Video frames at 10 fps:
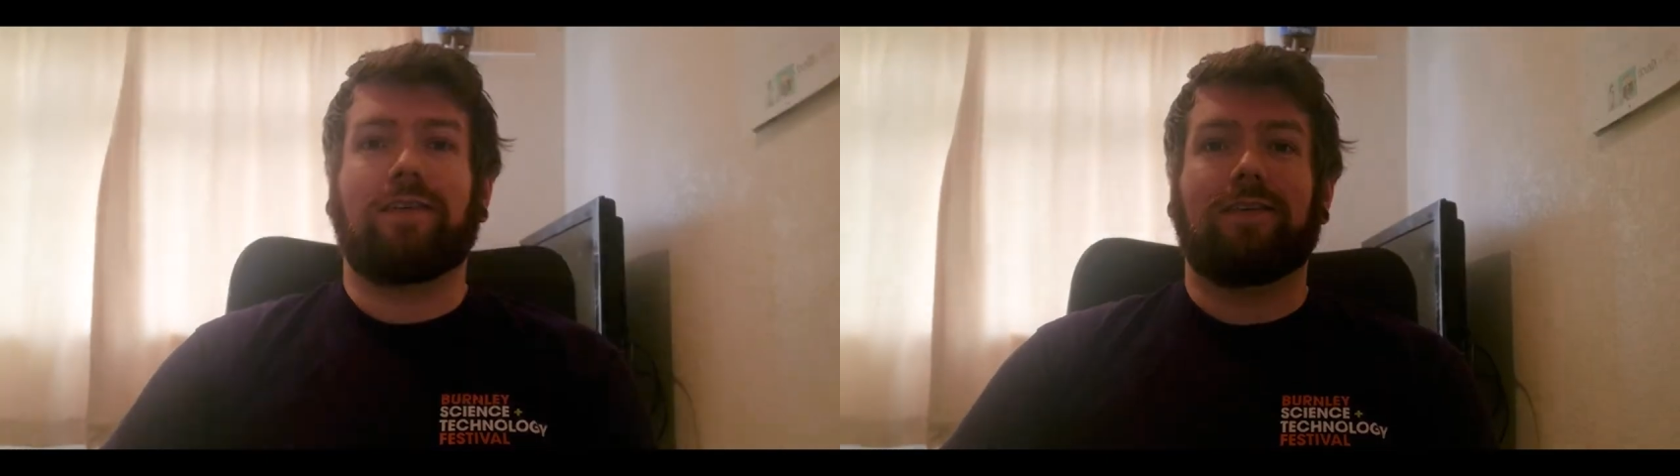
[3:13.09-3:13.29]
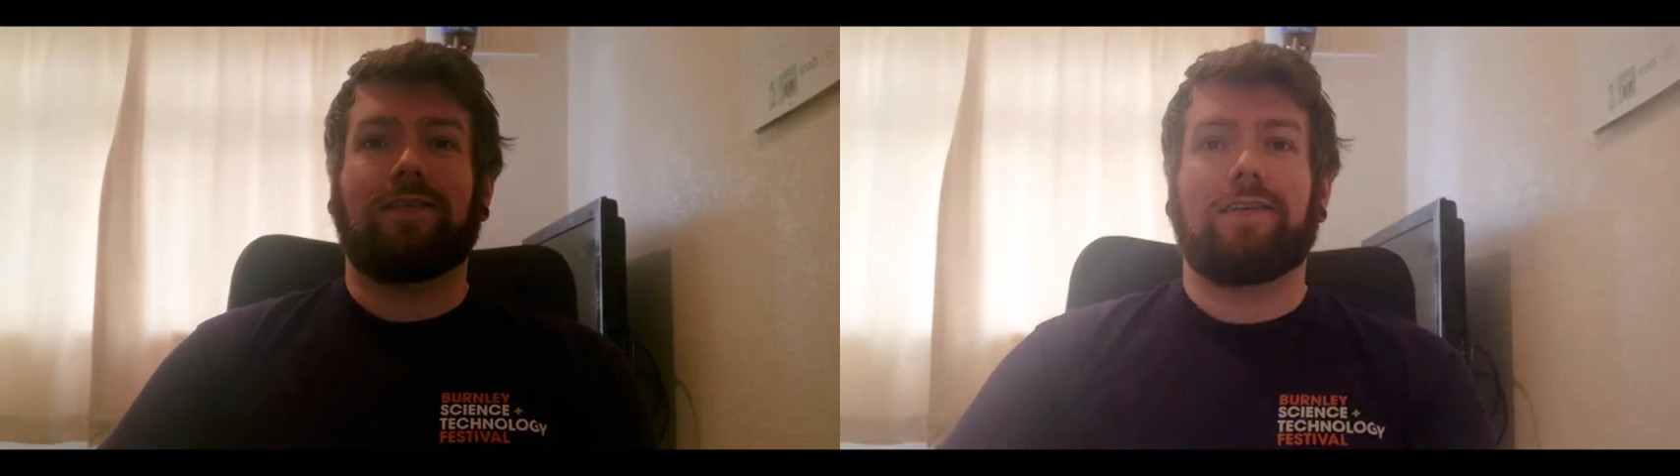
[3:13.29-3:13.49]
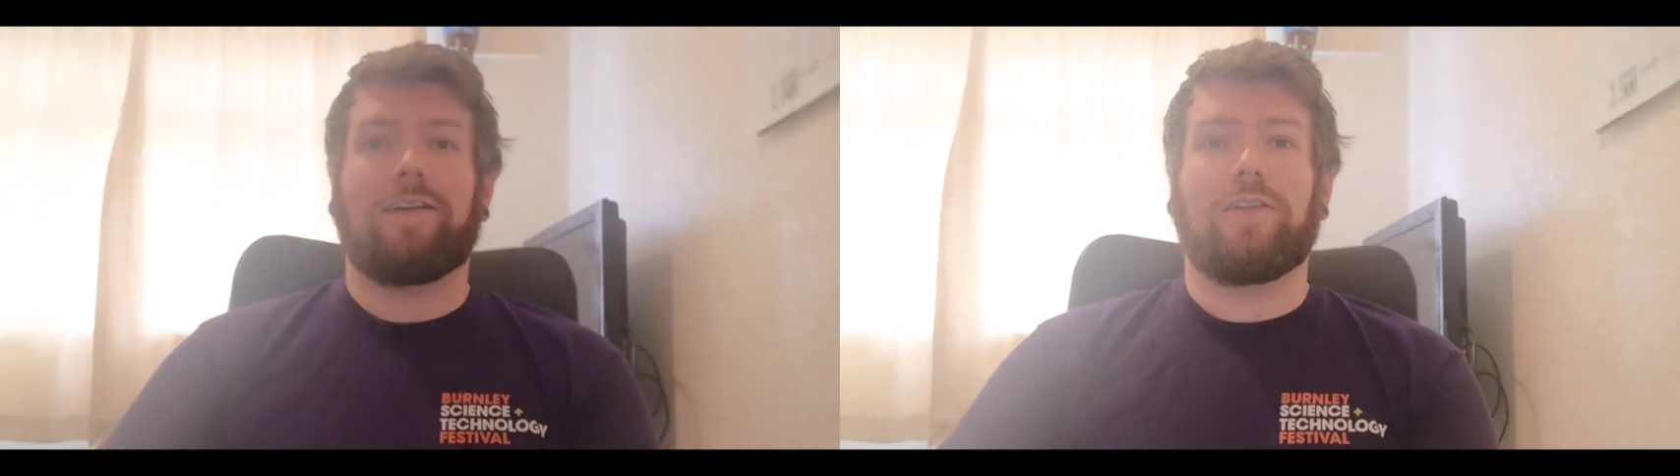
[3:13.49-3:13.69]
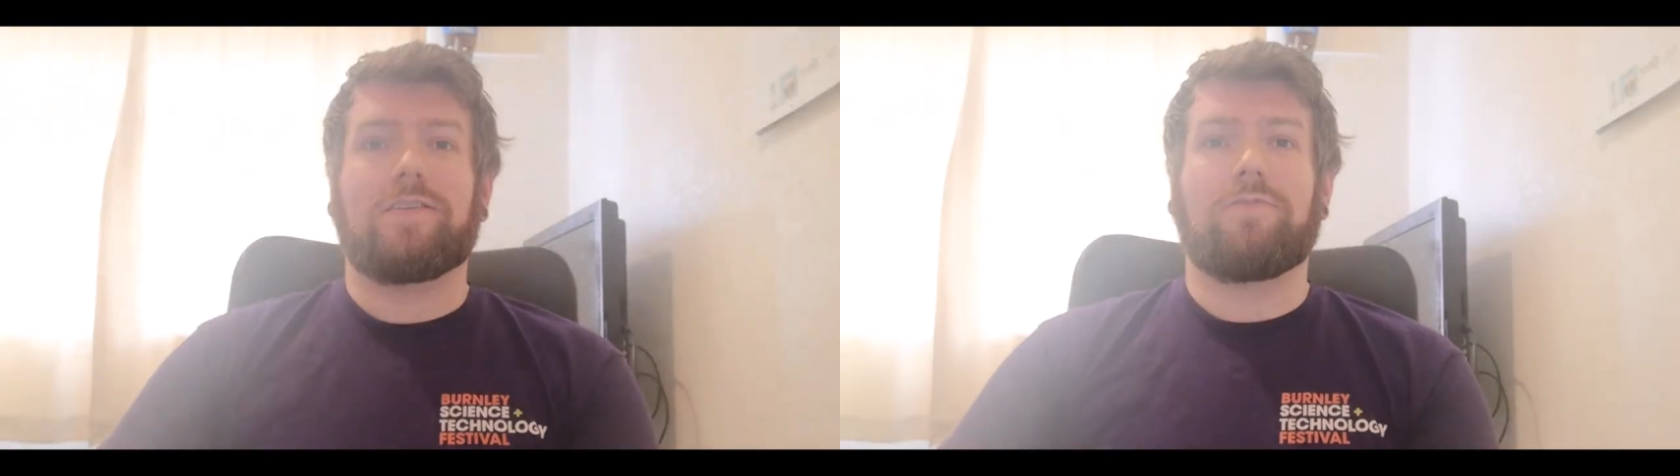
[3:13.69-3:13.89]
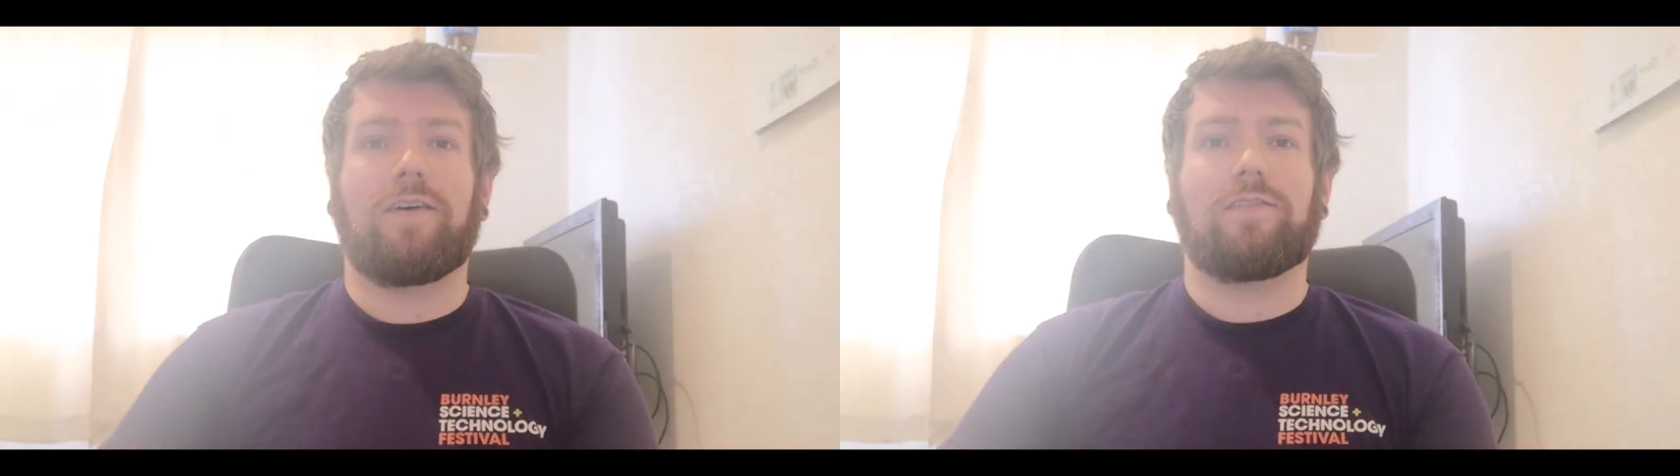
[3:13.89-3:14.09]
Science and
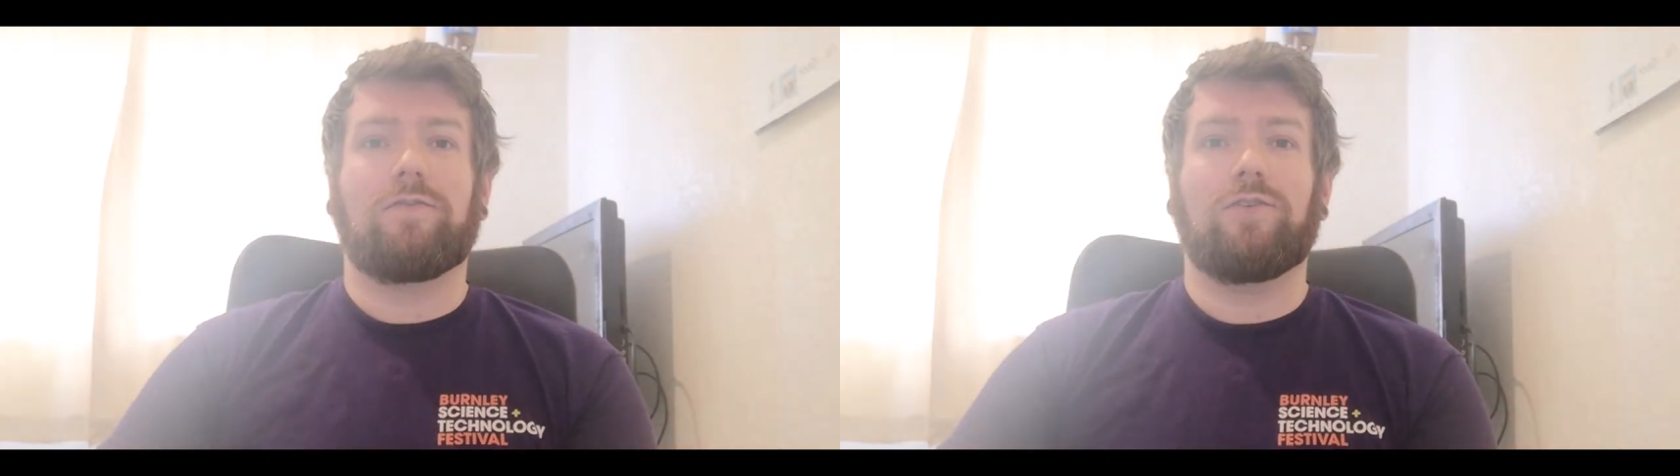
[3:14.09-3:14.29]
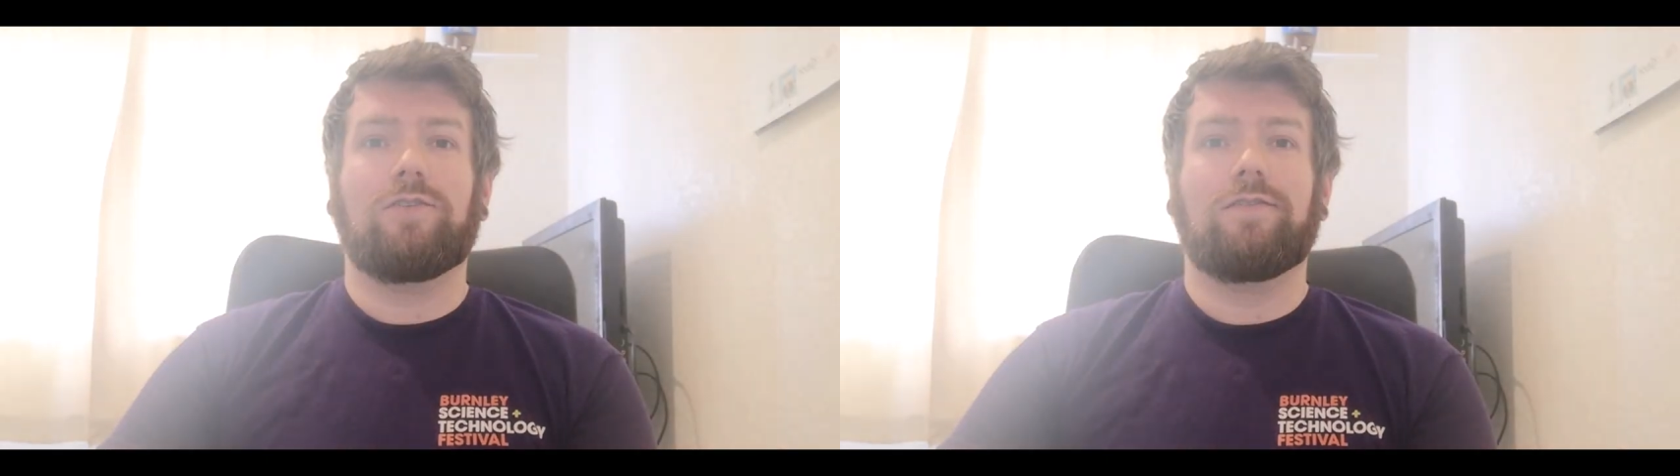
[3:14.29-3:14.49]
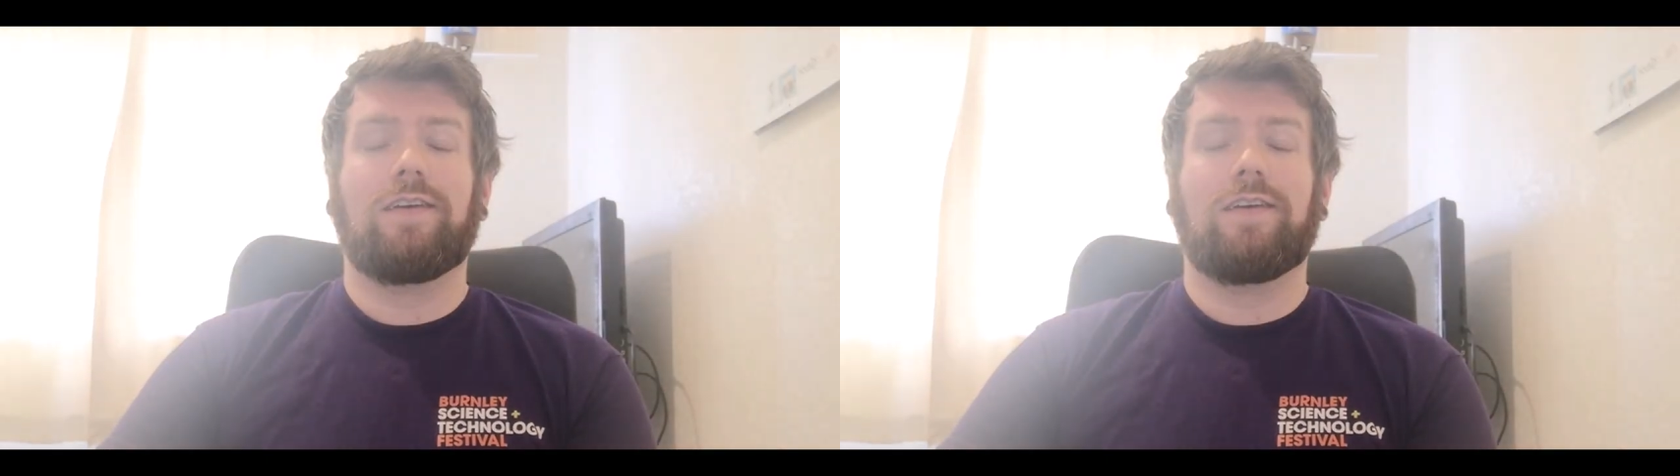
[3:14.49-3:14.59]
Technology Festival.